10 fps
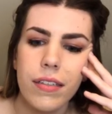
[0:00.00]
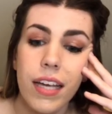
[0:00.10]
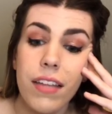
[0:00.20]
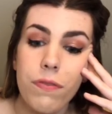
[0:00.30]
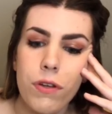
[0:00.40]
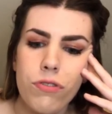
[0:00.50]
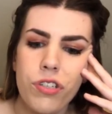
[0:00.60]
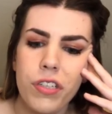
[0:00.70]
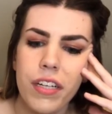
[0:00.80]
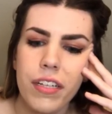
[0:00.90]
in
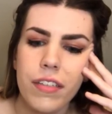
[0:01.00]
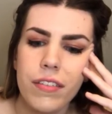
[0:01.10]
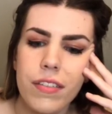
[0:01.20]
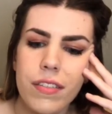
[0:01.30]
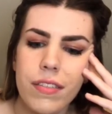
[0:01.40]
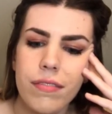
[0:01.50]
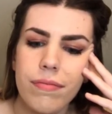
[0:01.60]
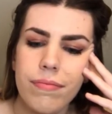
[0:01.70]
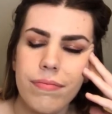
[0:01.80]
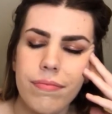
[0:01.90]
future years
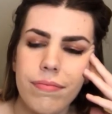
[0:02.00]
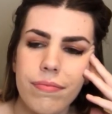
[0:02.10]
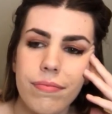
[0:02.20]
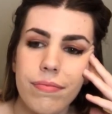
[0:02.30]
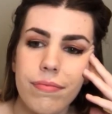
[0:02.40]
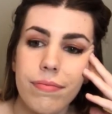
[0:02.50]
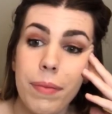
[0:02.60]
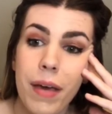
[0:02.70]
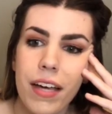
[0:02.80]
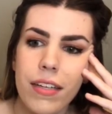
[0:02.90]
my
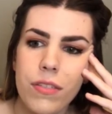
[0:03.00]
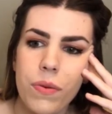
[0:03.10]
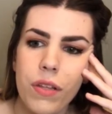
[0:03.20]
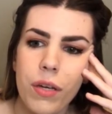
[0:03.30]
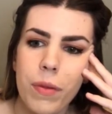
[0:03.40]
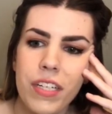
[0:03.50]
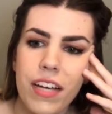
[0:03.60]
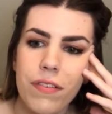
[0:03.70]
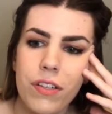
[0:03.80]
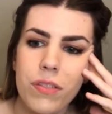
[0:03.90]
backlist will look more
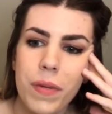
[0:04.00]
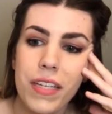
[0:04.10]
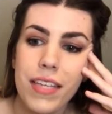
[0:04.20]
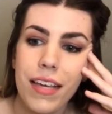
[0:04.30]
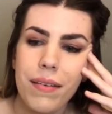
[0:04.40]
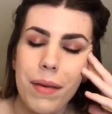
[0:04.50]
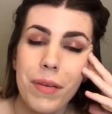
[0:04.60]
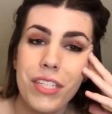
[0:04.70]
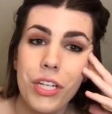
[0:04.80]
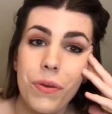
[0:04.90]
diverse because I am
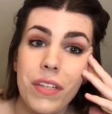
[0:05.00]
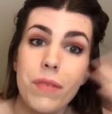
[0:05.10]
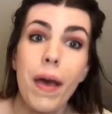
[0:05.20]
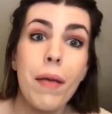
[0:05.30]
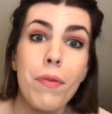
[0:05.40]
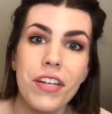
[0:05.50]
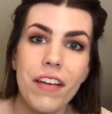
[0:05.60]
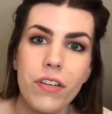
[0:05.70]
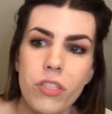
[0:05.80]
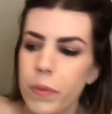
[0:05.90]
continuing to buy more
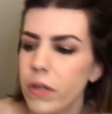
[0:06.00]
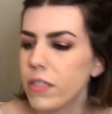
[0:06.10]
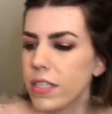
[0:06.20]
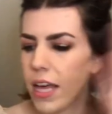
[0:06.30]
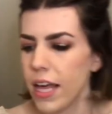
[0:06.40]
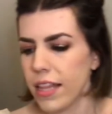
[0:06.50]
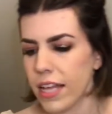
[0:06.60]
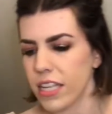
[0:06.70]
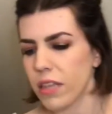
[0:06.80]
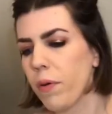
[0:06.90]
diverse books.
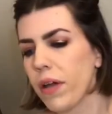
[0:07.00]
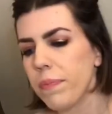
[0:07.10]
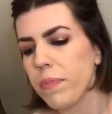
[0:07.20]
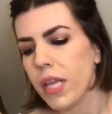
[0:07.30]
That's not the point.